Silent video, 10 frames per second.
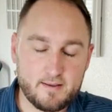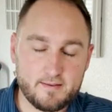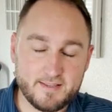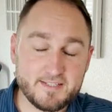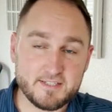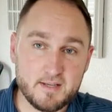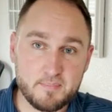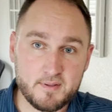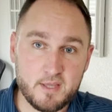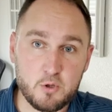this is
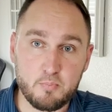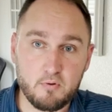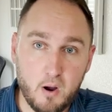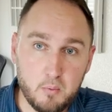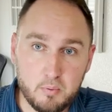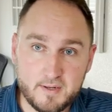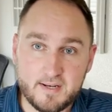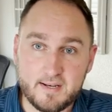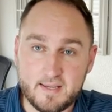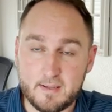something that you probably
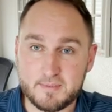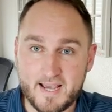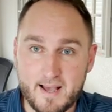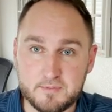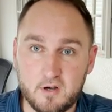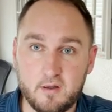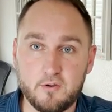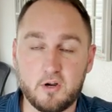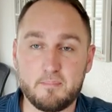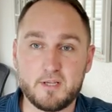need to keep tabs on.
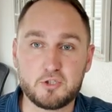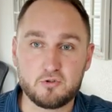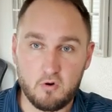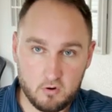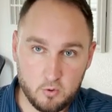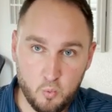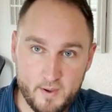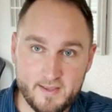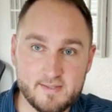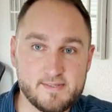There could be stronger
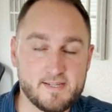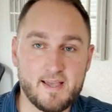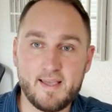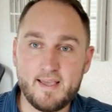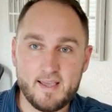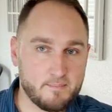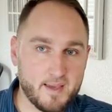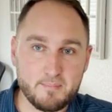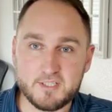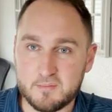winds and
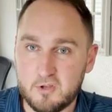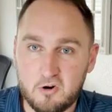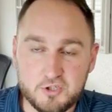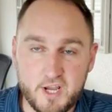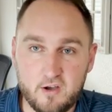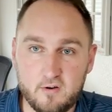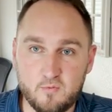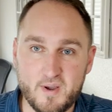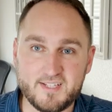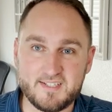maybe some large hail if
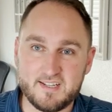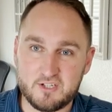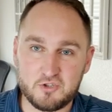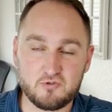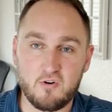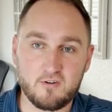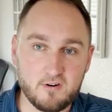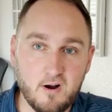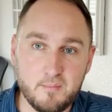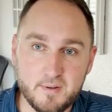we see any stronger
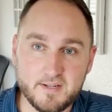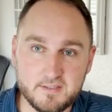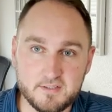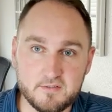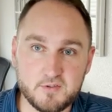complexes of